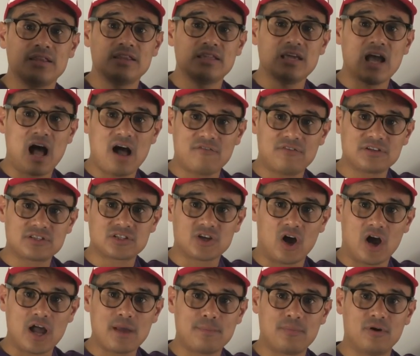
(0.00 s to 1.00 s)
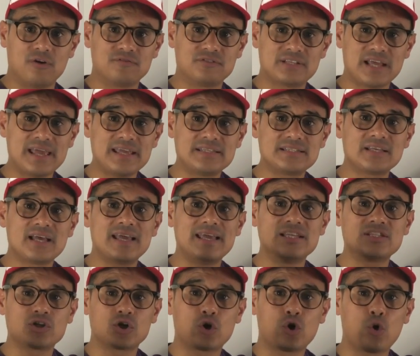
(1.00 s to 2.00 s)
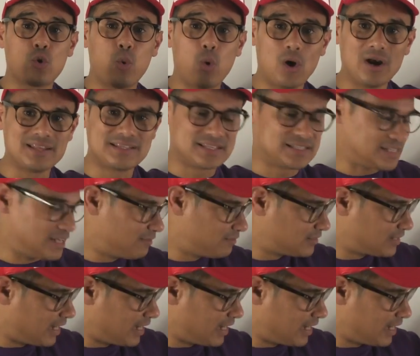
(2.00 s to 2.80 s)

The other type of data is qualitative